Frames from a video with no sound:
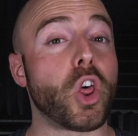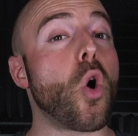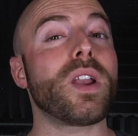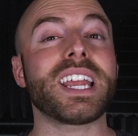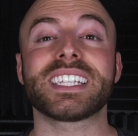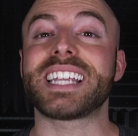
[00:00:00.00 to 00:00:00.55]
Though
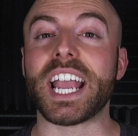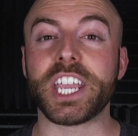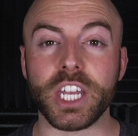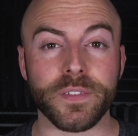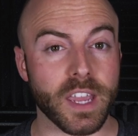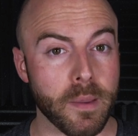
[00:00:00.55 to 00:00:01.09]
an
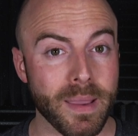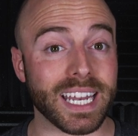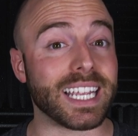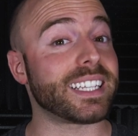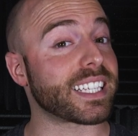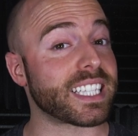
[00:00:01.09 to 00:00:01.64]
executive
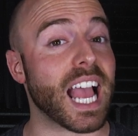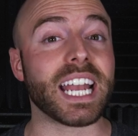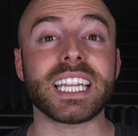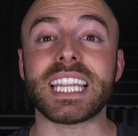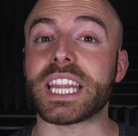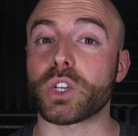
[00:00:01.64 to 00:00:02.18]
committee
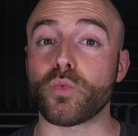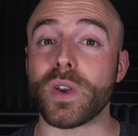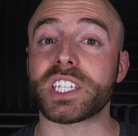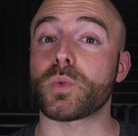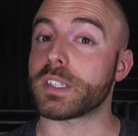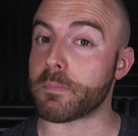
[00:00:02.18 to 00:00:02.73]
decided that the
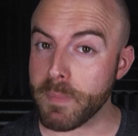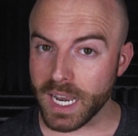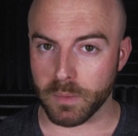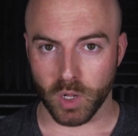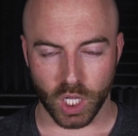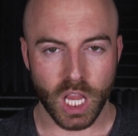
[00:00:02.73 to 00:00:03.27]
risk was
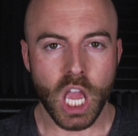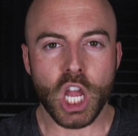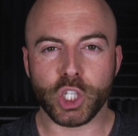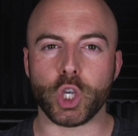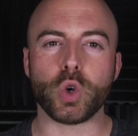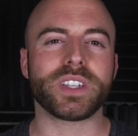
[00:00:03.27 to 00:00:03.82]
minimal
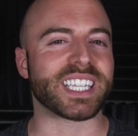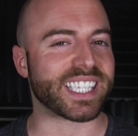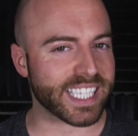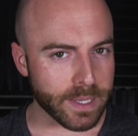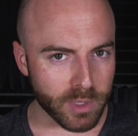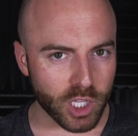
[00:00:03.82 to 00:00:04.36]
due to
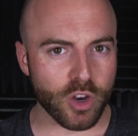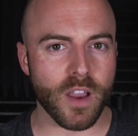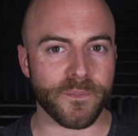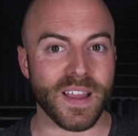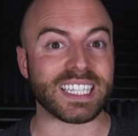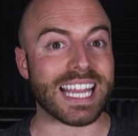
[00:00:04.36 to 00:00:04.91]
similar
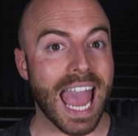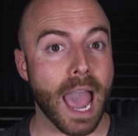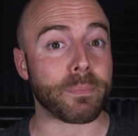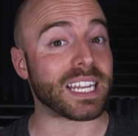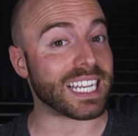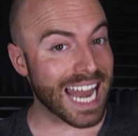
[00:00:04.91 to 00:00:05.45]
events
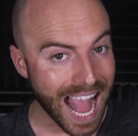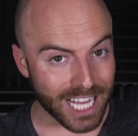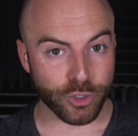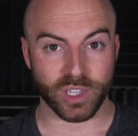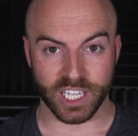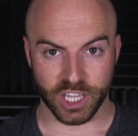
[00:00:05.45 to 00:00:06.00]
happening
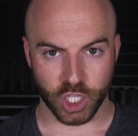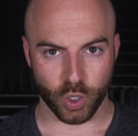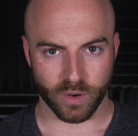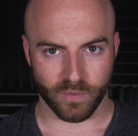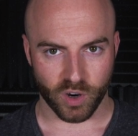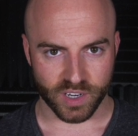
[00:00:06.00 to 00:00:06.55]
naturally in the
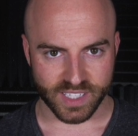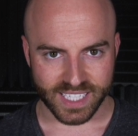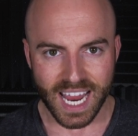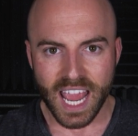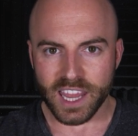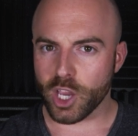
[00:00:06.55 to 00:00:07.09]
universe,
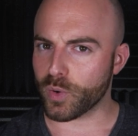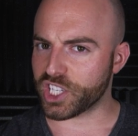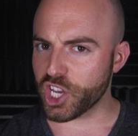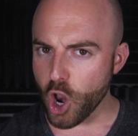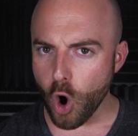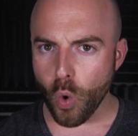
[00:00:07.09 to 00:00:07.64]
there was
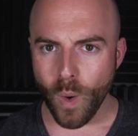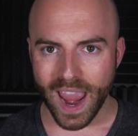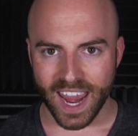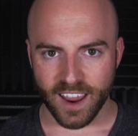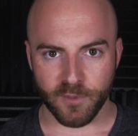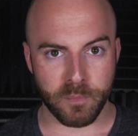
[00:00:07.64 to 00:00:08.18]
no
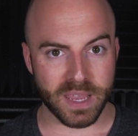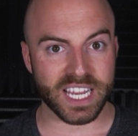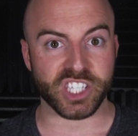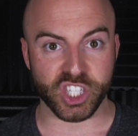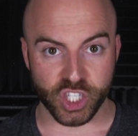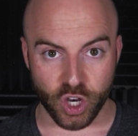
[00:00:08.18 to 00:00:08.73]
way of being
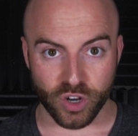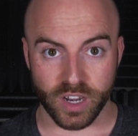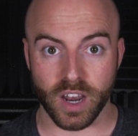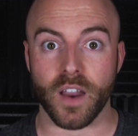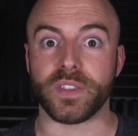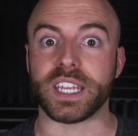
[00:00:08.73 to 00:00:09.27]

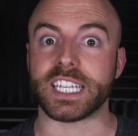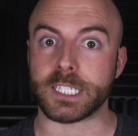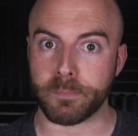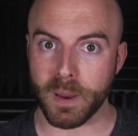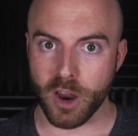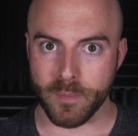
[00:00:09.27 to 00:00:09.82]
certain of the
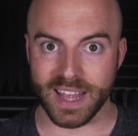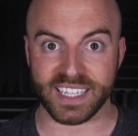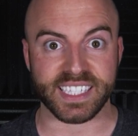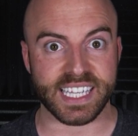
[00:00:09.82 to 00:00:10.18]
experiment's